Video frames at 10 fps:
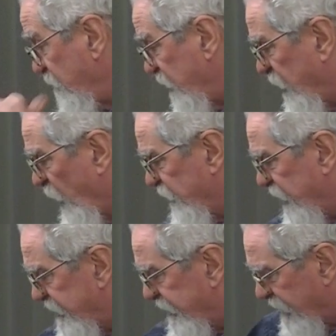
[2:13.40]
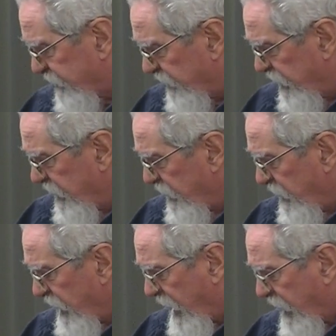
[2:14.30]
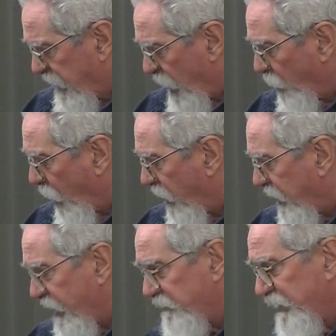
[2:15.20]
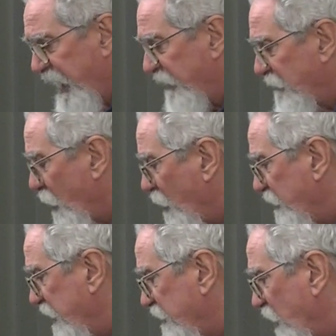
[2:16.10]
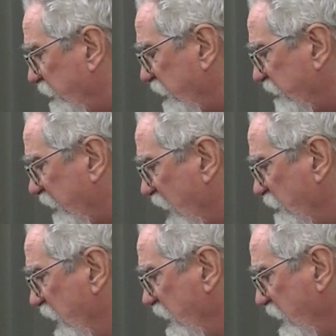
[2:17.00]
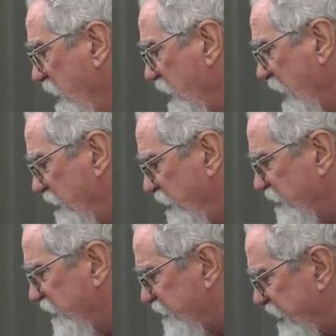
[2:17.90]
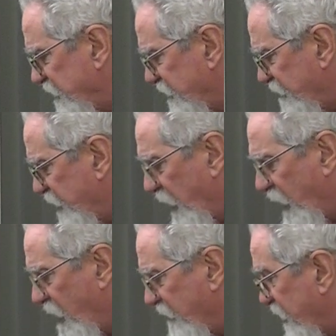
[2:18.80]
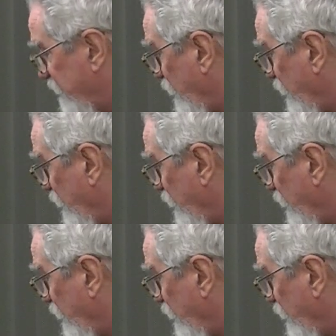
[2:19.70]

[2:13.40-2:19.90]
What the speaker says: because it does go wider at what will be the top of the frame and use the stretchers to pull it over. This